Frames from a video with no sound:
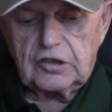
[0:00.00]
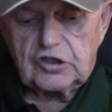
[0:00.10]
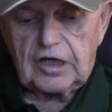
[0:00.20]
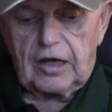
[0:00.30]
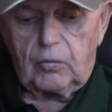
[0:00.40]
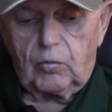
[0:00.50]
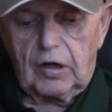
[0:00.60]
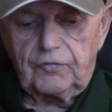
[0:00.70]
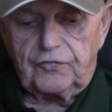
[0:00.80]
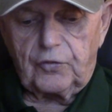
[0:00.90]
shot
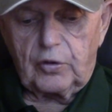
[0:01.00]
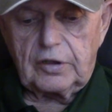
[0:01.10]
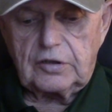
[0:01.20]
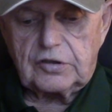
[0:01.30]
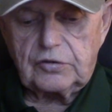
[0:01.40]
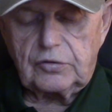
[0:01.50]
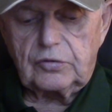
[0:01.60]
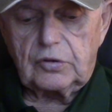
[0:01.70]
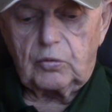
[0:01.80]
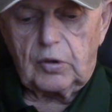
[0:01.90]

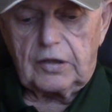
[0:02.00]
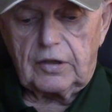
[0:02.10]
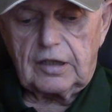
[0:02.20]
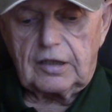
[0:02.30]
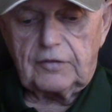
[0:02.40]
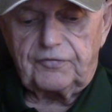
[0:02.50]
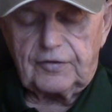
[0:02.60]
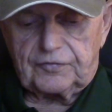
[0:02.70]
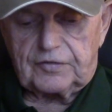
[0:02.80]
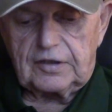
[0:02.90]
142 to win the
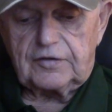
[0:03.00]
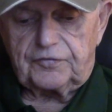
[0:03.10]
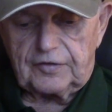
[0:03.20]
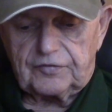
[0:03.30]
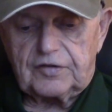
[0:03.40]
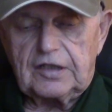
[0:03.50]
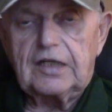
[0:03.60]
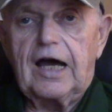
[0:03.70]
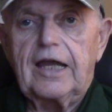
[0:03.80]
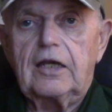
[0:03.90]
50 to
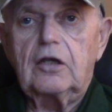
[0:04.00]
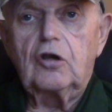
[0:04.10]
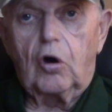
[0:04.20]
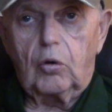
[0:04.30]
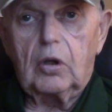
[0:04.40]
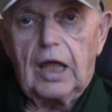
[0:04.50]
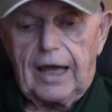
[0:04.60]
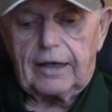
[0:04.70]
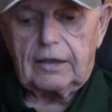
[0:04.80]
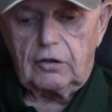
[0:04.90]
59
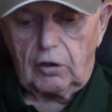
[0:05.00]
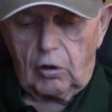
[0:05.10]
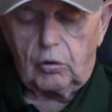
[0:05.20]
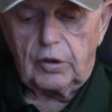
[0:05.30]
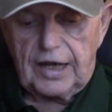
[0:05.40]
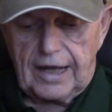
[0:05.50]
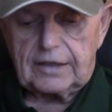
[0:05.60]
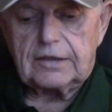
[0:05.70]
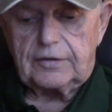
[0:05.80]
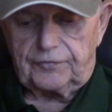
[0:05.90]
low
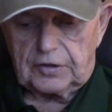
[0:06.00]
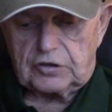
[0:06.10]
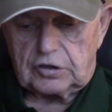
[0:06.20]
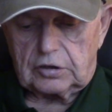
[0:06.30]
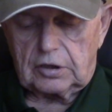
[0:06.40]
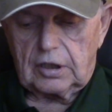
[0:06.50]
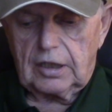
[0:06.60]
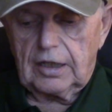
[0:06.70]
net division.